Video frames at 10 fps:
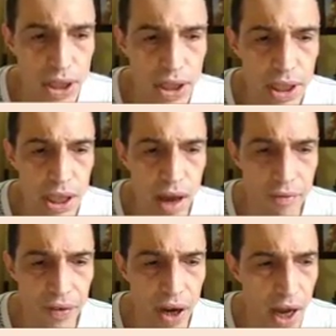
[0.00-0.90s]

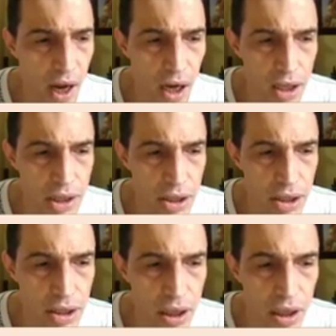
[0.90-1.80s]
EFLs?
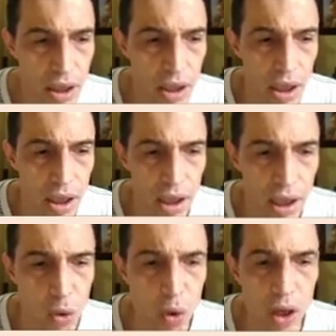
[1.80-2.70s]

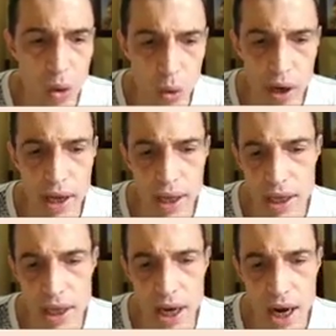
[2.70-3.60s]
In what
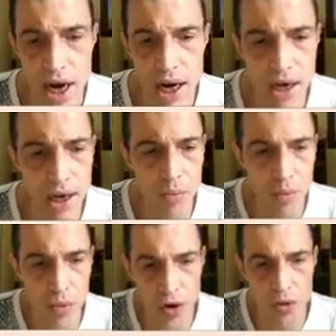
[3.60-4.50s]
way are
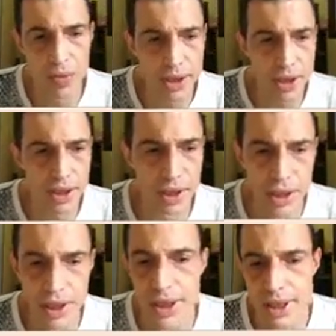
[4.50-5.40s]
involved
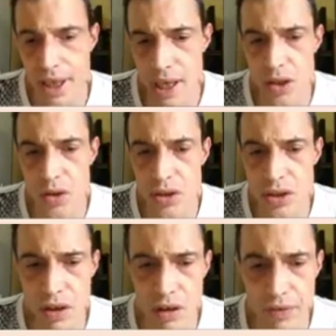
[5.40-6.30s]
the
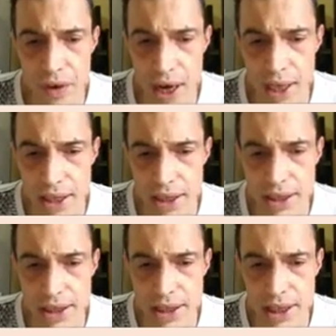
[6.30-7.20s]
use of
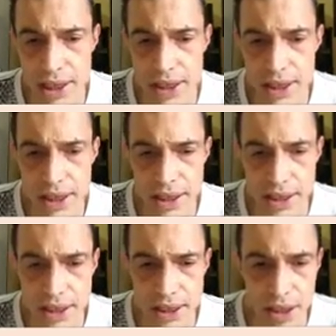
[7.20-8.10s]

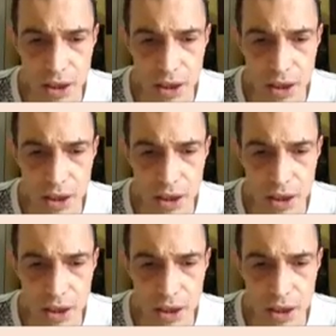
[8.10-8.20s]
ICTs?